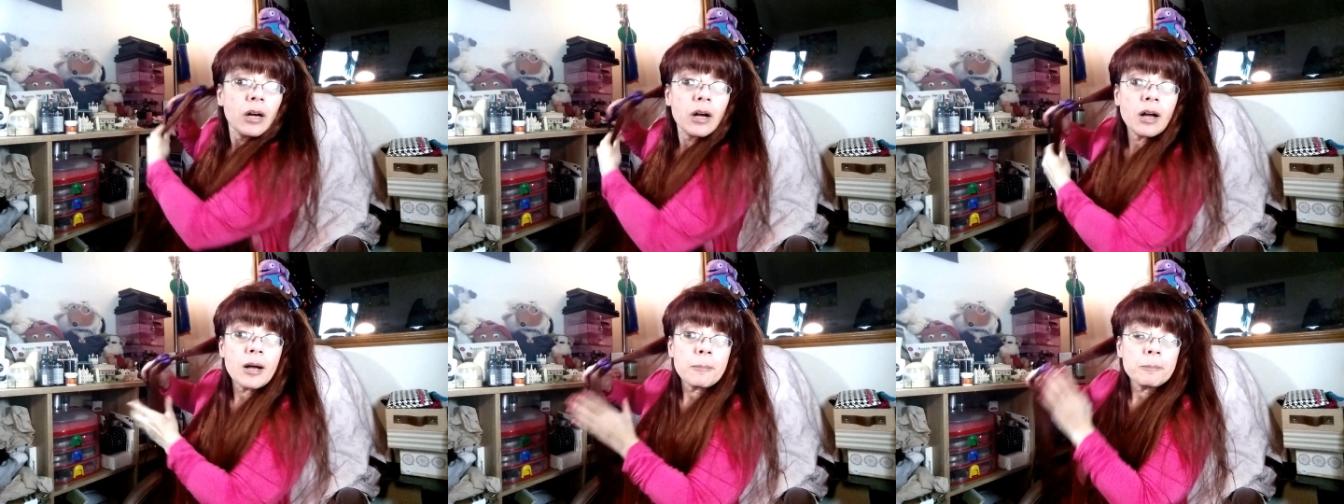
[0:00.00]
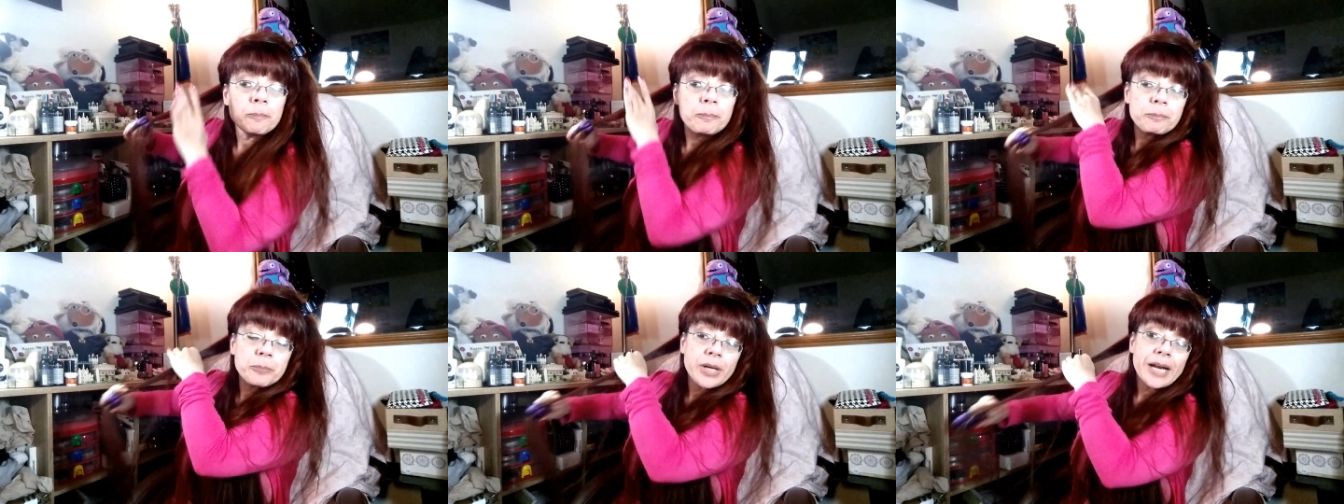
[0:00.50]

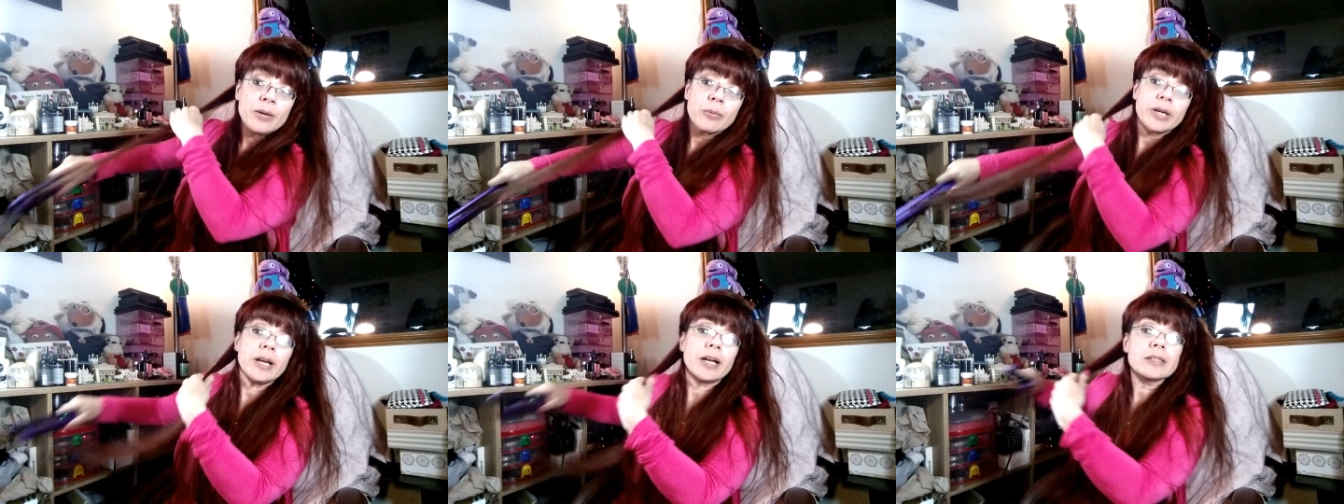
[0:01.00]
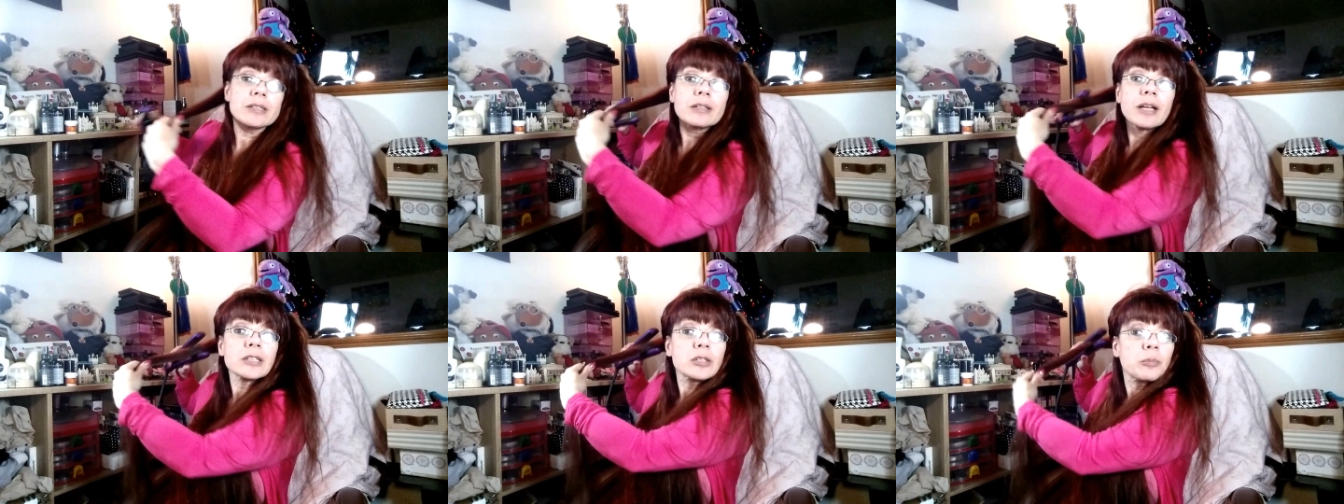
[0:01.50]
But anyway, yes,
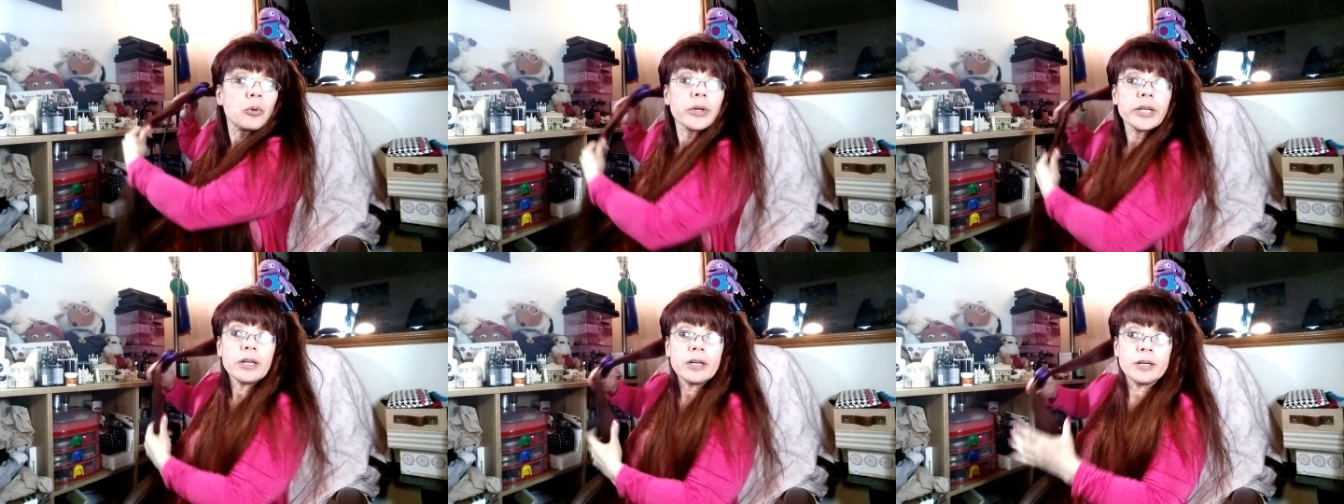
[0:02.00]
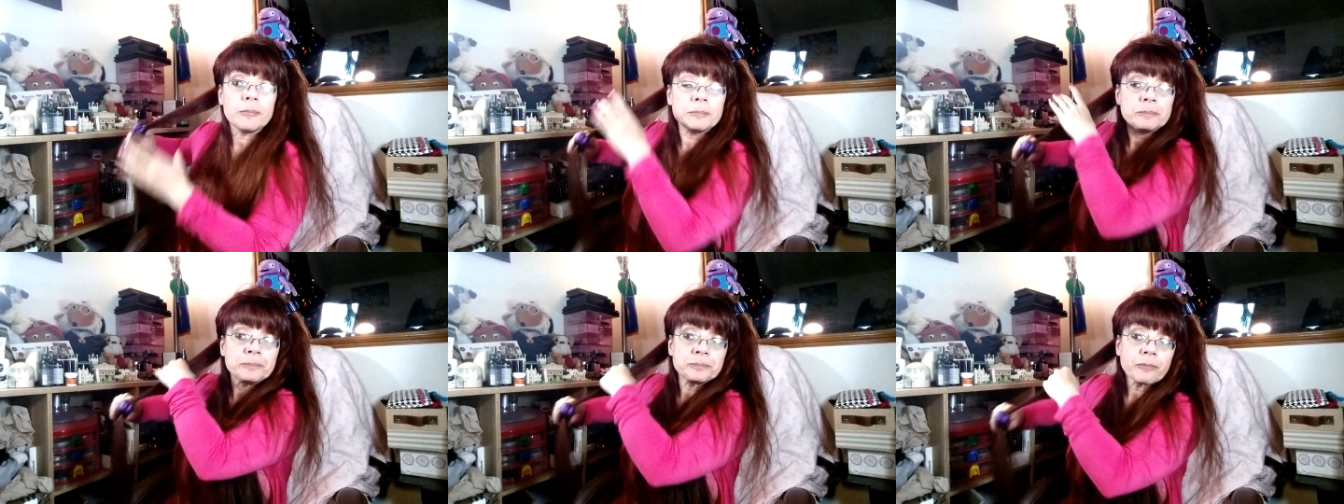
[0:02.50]
that's the point.
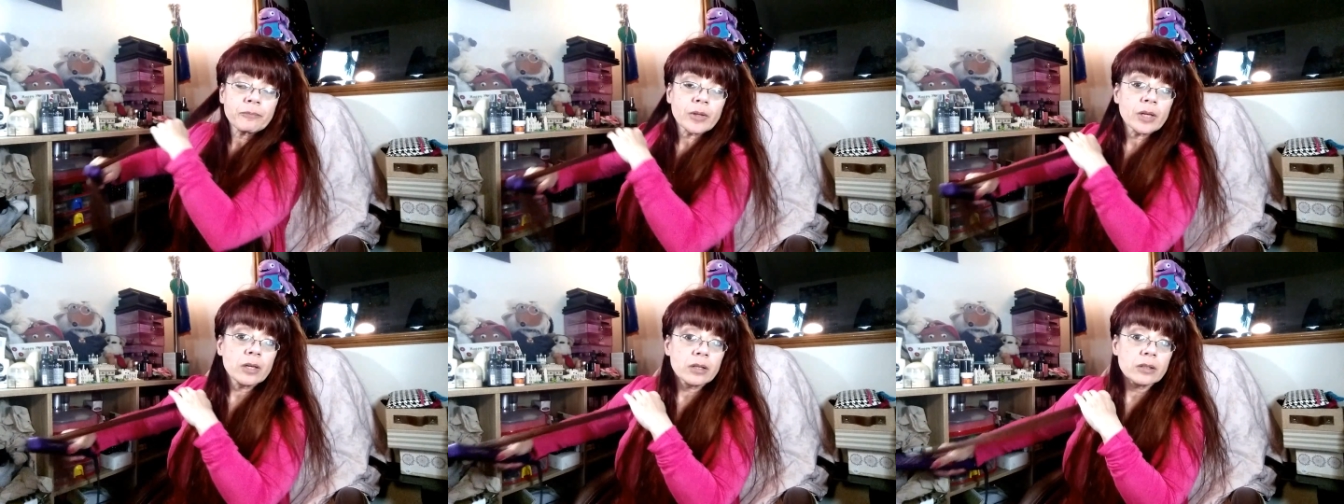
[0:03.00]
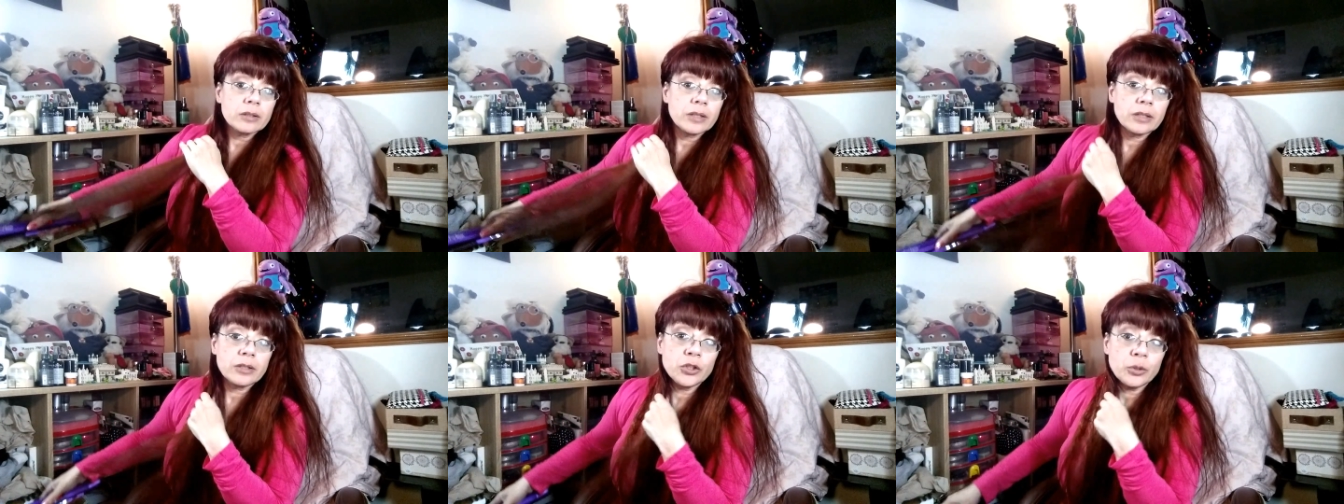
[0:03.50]

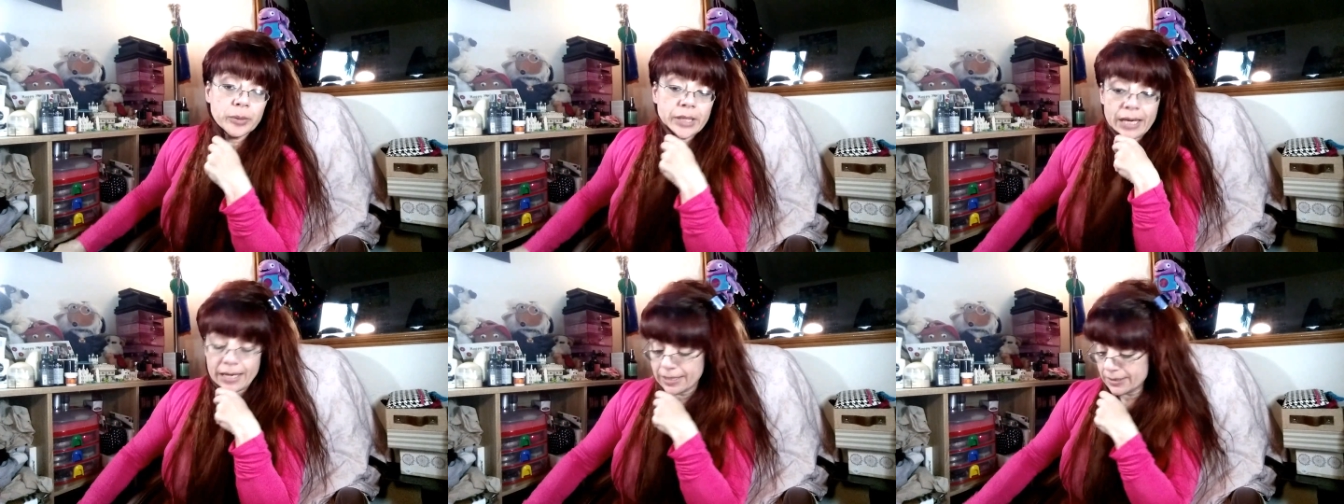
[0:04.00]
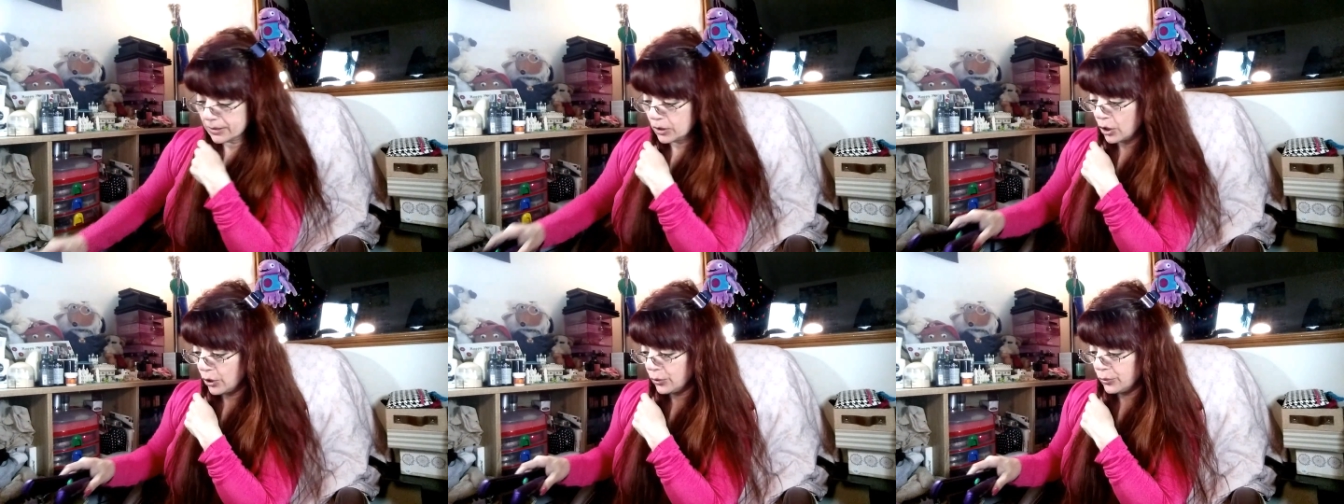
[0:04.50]
NuMe has
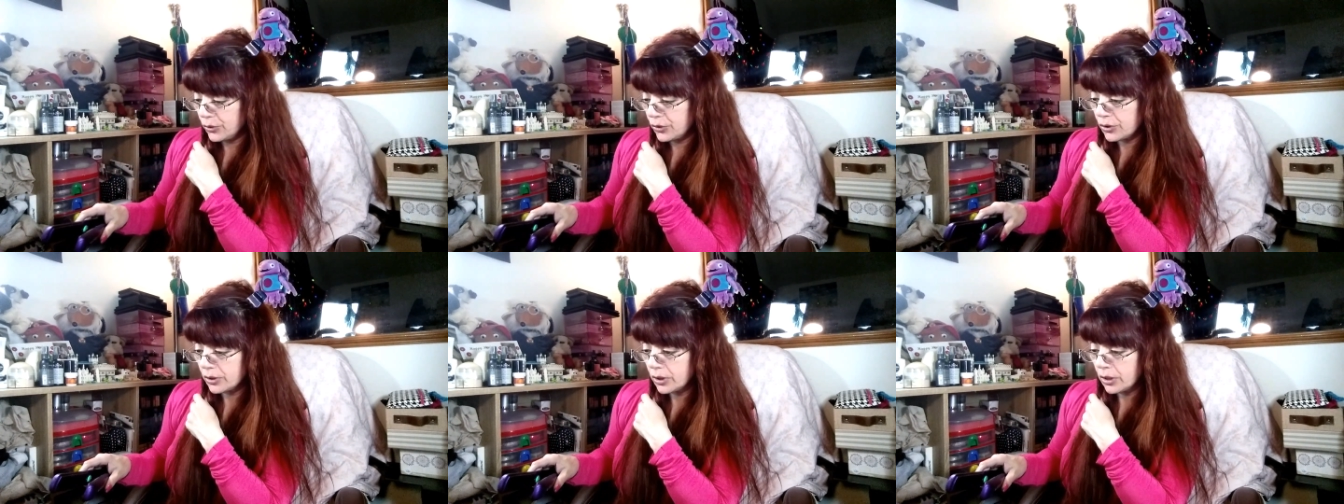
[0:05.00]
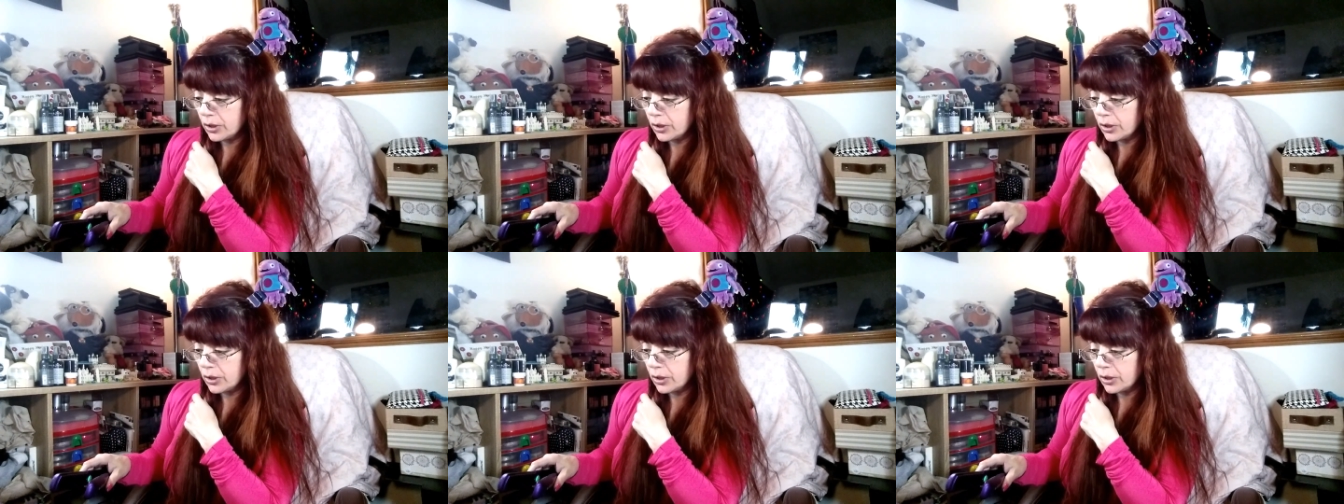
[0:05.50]
codes.